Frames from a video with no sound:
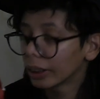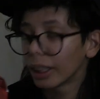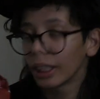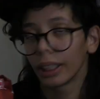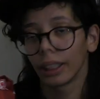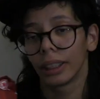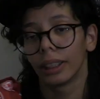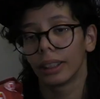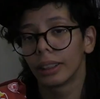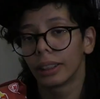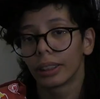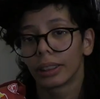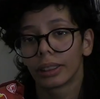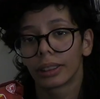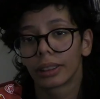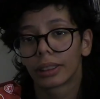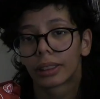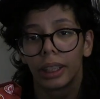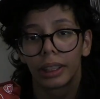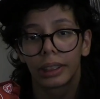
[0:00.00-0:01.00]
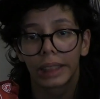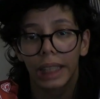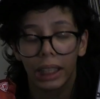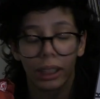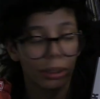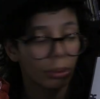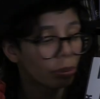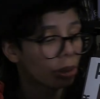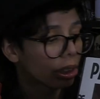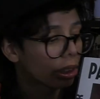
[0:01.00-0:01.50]
And
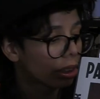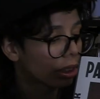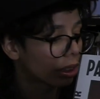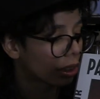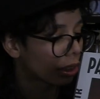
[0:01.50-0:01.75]
now I'm just